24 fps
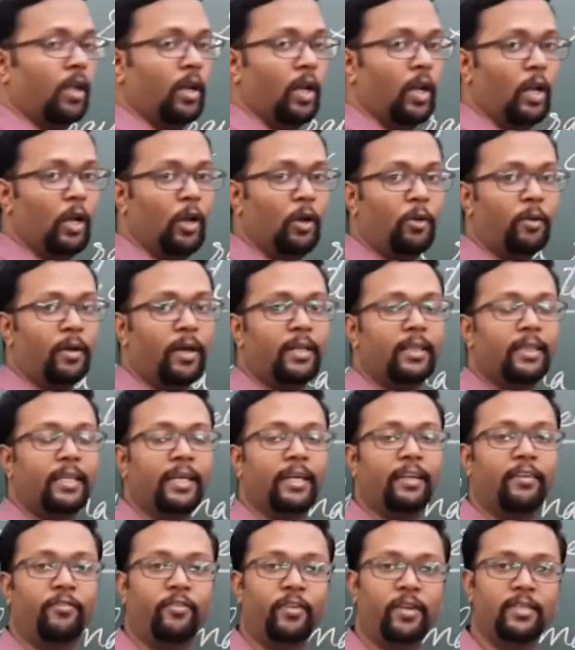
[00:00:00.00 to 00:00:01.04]
Look at the
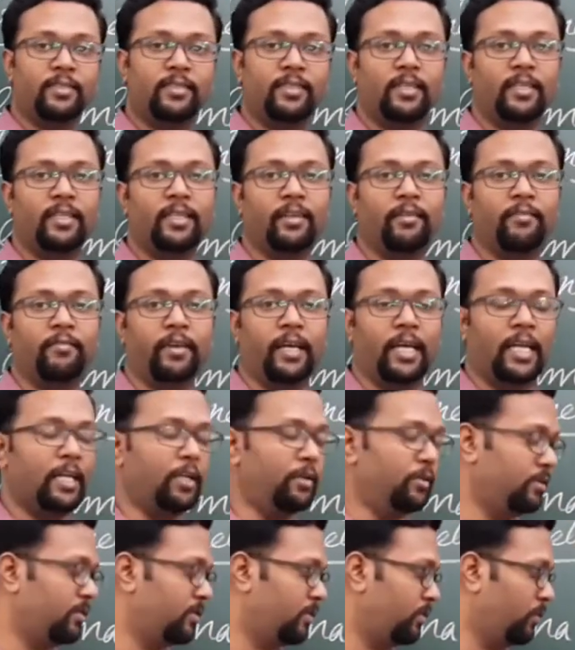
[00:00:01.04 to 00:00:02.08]
difference in their
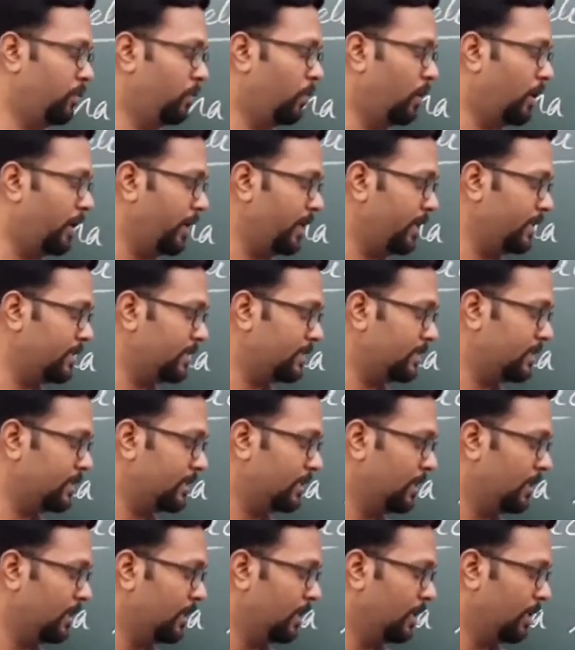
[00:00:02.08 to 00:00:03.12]
values. One is
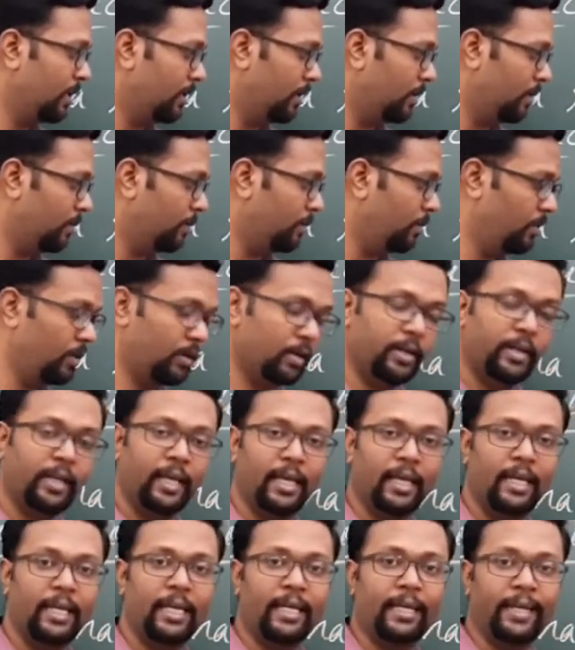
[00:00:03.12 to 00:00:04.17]

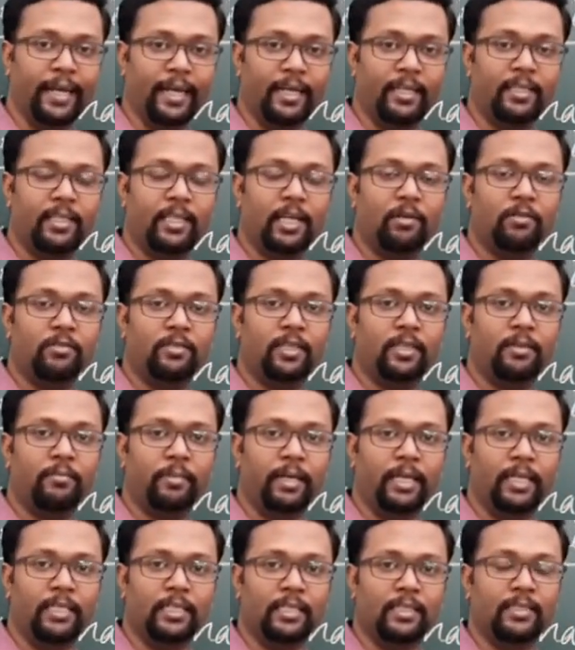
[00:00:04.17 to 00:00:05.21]
nearly 10,000
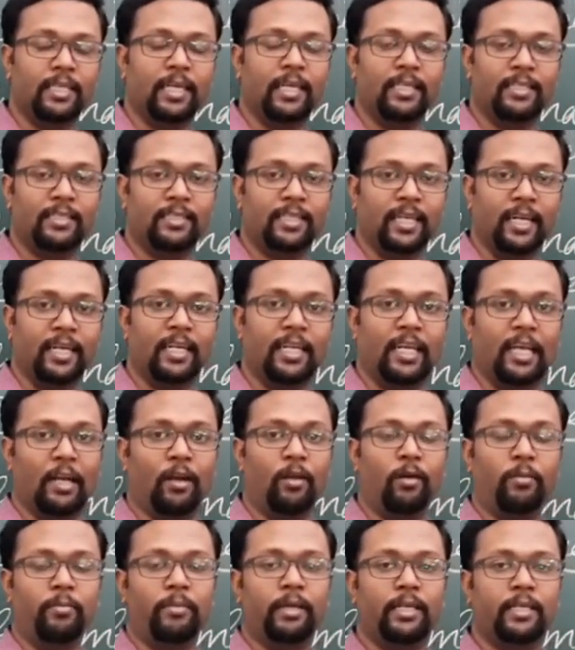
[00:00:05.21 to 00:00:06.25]
meters, that is 10
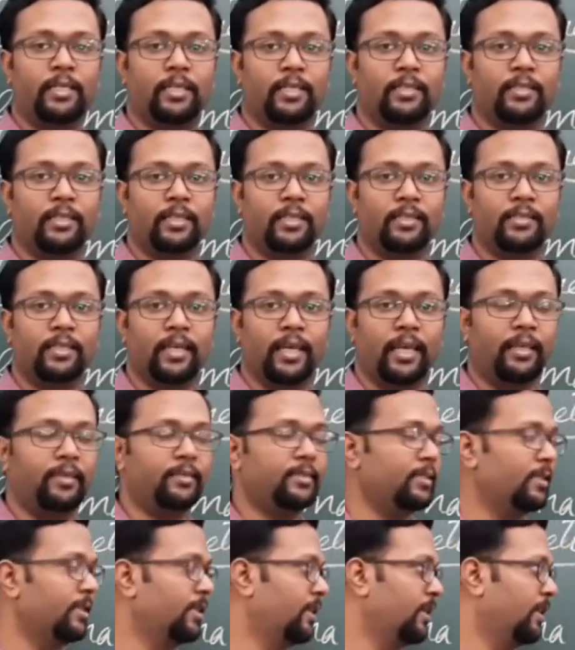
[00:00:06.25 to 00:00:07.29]
kilometers in
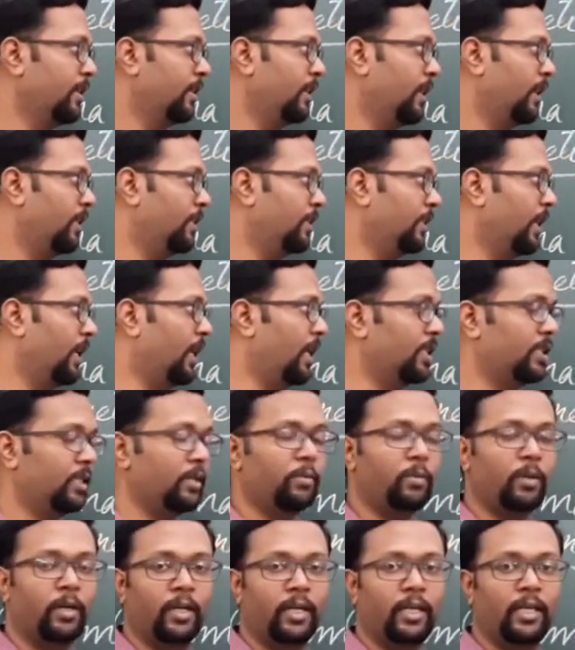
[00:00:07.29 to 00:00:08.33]
size. The other
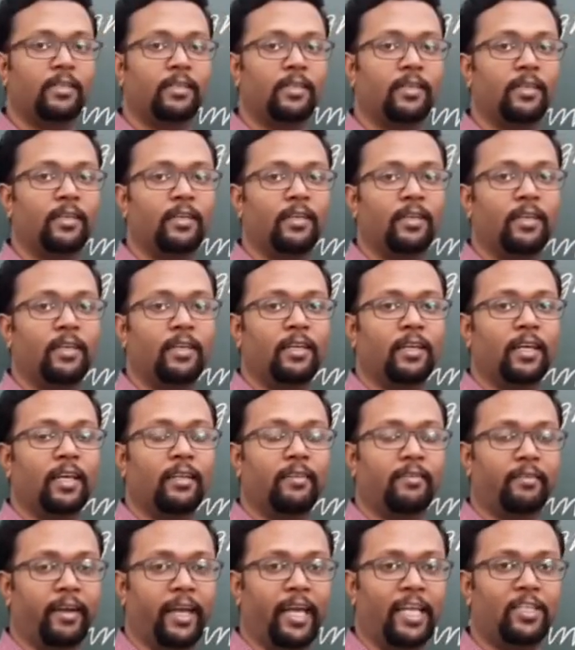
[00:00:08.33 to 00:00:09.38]
one is in
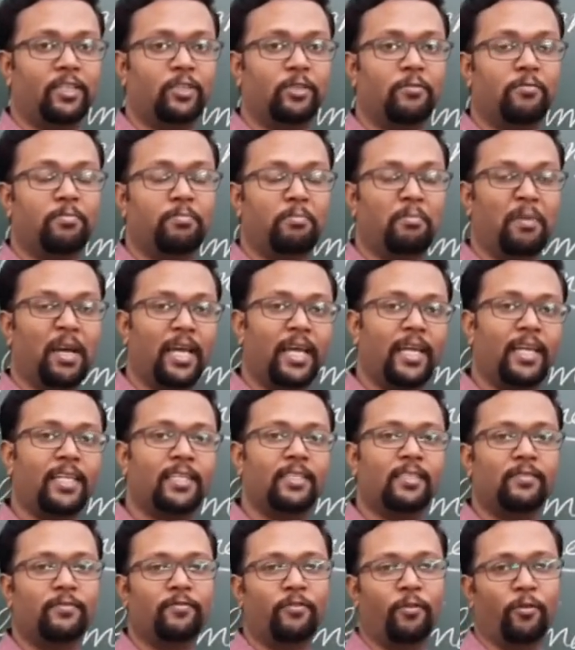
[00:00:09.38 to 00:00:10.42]
the range of
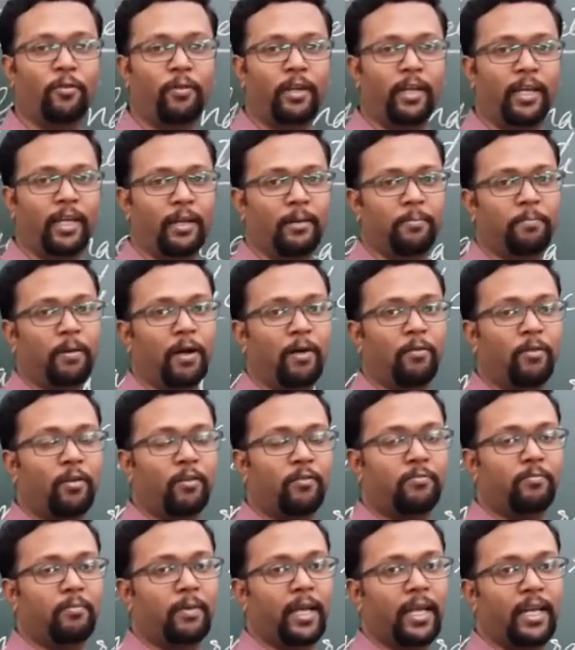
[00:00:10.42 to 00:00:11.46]
minus 14, power
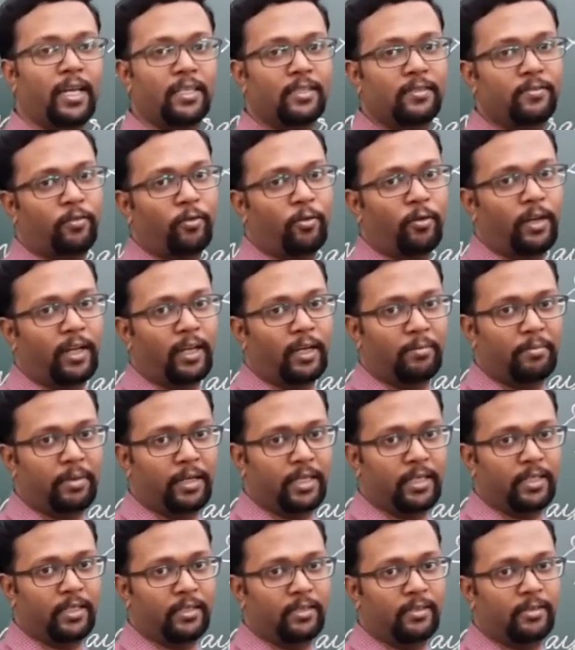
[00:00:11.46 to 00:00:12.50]
of minus 14
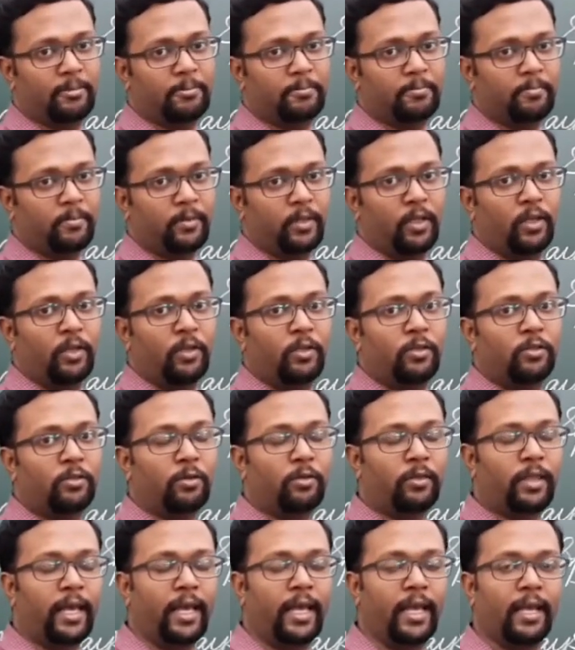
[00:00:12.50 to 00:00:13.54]
meters. So
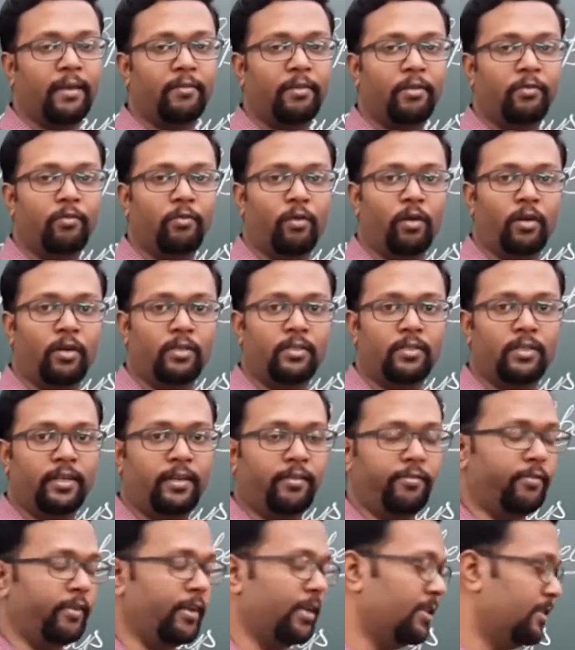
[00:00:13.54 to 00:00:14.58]
they have a vast
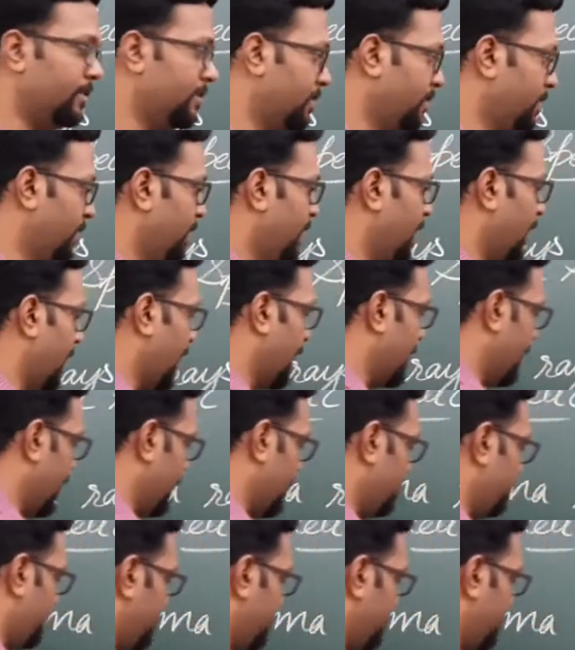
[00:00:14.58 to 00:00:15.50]
difference. And in